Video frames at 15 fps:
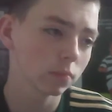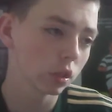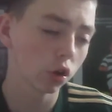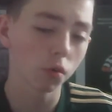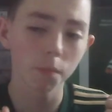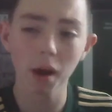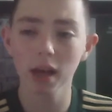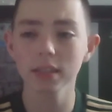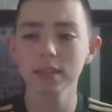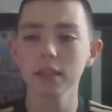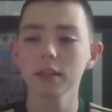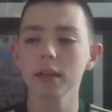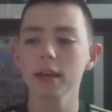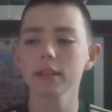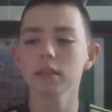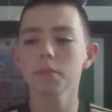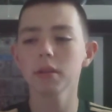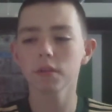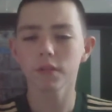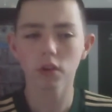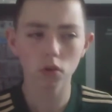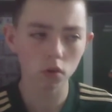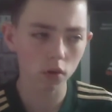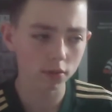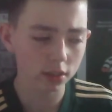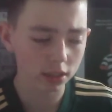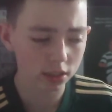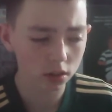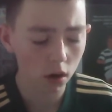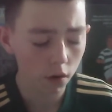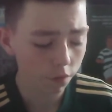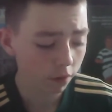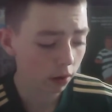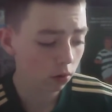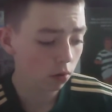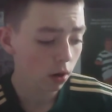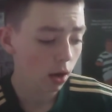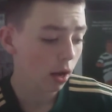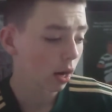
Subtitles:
past there, guys, I made a video on obviously Starfell,